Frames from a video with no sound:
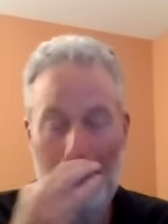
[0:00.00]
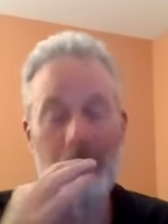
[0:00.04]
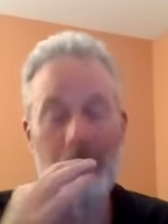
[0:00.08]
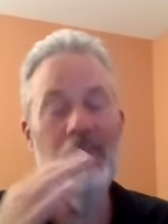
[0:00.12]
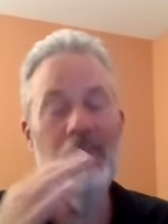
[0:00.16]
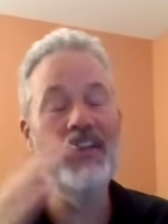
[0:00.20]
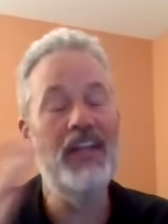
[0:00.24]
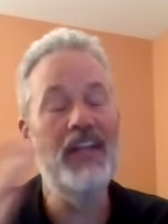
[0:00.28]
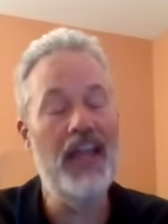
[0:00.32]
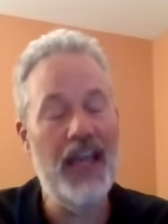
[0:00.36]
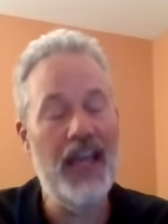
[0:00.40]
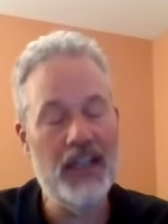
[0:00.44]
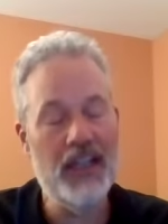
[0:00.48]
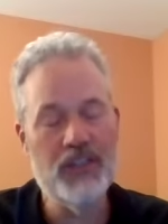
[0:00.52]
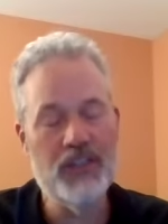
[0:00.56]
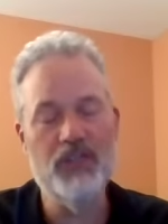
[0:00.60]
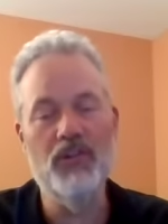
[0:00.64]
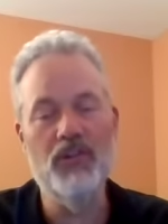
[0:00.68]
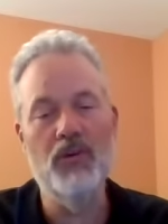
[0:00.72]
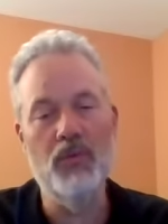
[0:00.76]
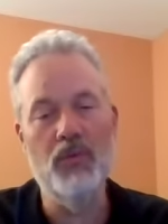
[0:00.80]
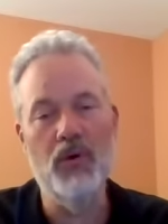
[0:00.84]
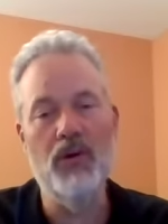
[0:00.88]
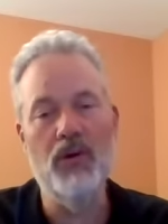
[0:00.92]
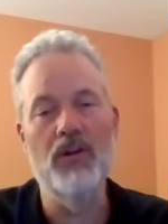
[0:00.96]
the
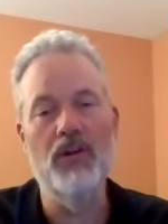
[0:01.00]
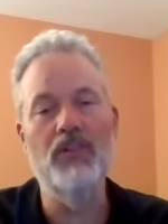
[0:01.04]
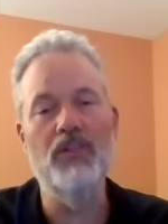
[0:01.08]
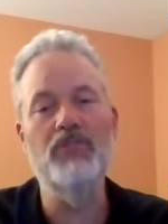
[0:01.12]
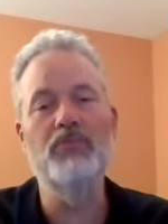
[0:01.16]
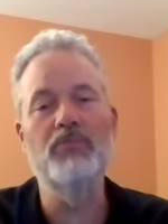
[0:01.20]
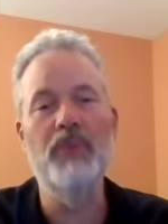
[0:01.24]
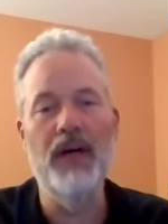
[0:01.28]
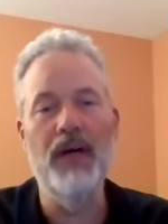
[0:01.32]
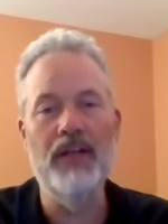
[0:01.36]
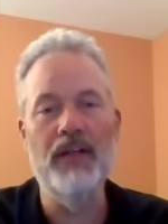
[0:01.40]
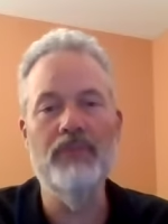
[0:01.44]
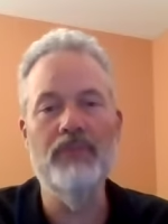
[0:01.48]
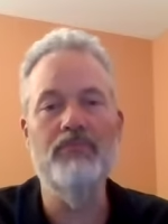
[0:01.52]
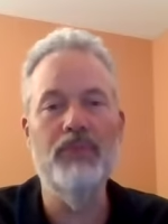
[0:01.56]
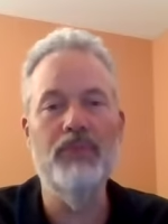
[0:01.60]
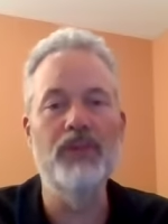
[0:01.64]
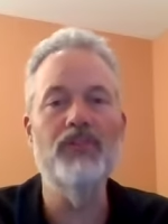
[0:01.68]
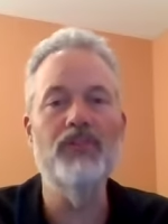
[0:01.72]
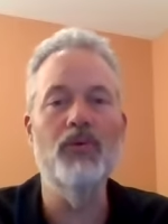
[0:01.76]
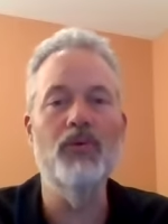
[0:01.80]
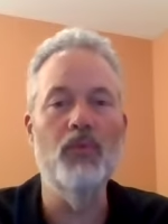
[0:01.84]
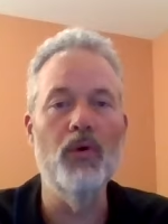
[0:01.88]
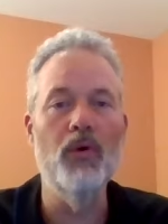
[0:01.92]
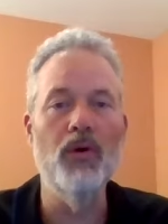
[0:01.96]
natural world, but,
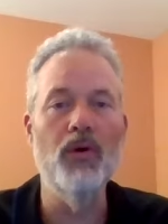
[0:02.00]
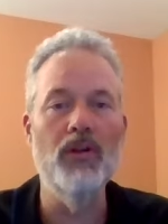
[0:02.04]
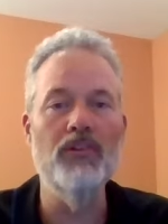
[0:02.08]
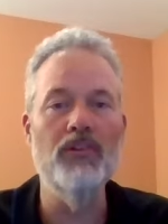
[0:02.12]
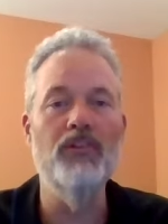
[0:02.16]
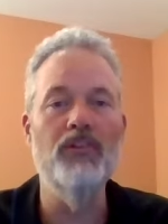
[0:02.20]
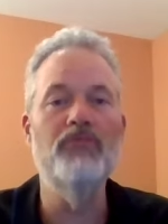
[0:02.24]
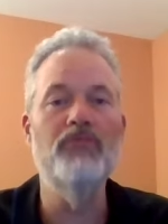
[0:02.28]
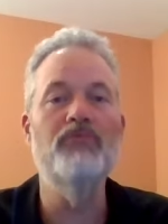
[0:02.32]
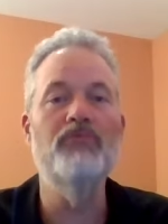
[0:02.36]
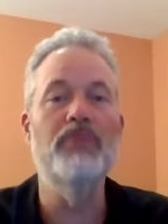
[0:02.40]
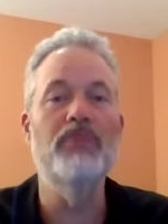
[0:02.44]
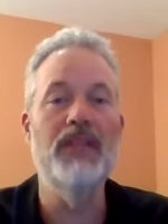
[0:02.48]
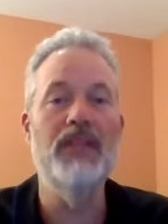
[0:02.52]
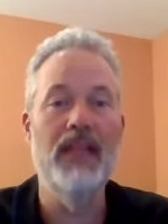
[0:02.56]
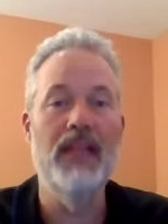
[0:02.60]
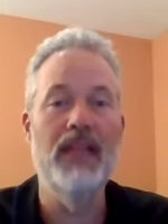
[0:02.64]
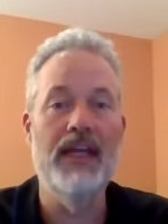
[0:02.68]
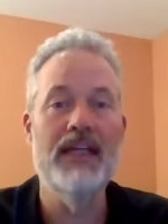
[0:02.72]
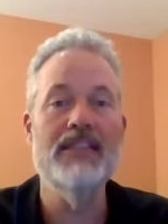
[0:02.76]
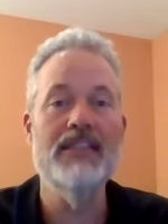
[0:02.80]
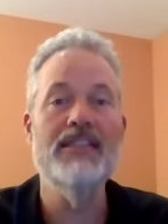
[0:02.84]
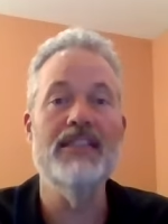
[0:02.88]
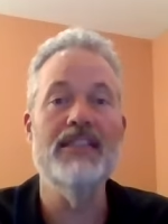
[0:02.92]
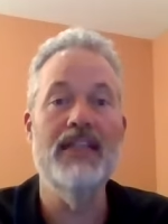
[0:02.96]
but the world of
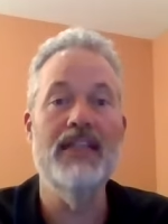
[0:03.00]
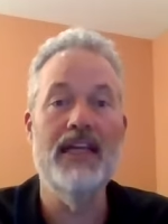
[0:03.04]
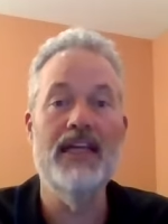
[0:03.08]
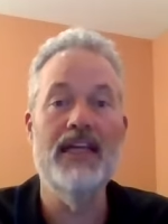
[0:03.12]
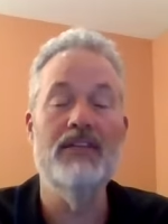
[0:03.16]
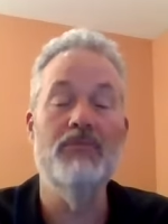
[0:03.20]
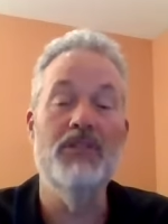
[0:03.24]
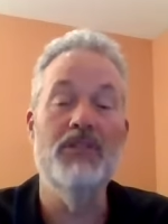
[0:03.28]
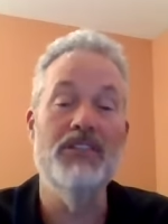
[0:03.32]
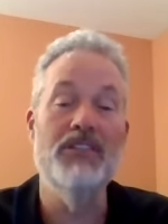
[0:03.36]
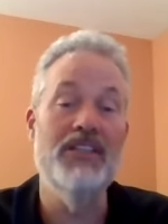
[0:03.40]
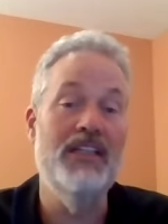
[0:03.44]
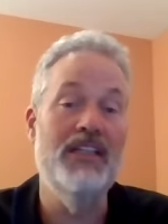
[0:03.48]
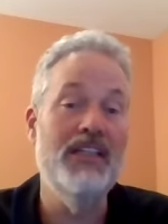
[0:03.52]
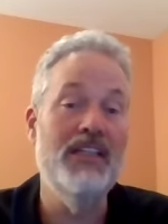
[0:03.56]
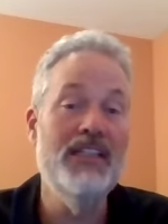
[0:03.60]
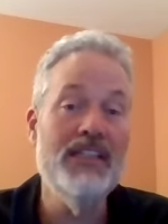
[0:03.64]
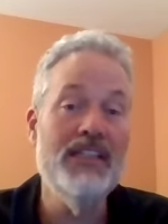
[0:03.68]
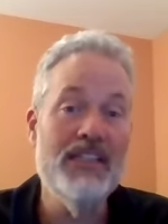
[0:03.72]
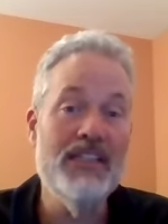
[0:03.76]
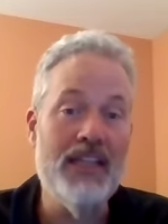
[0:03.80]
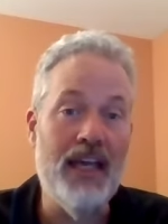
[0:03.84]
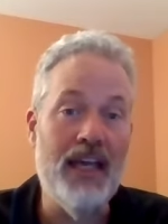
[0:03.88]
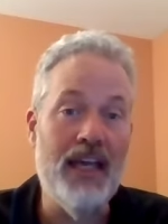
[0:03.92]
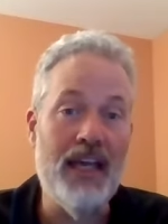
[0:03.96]
plants and animals and
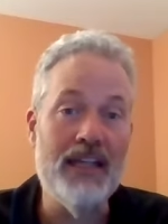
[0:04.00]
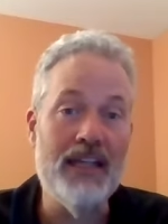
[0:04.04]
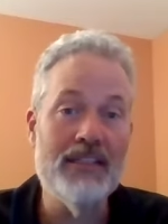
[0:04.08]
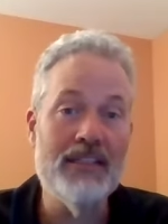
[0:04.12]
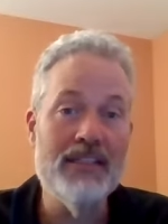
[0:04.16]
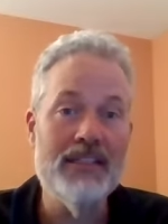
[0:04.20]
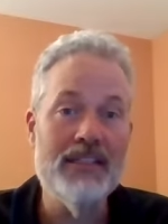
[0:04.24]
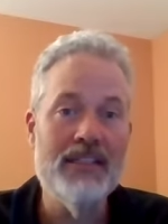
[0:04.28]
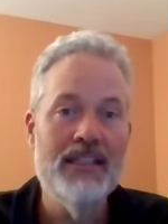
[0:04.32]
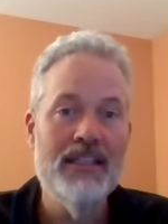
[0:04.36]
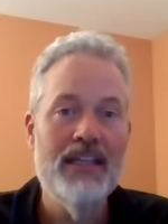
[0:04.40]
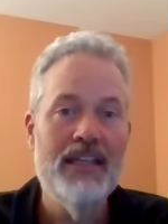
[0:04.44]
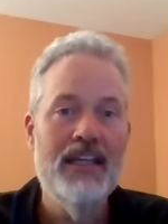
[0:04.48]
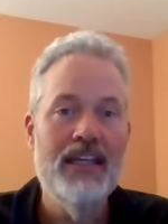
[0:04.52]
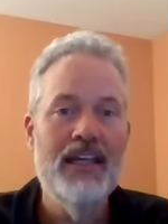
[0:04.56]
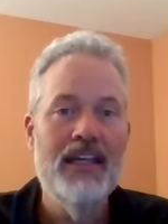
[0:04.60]
insects.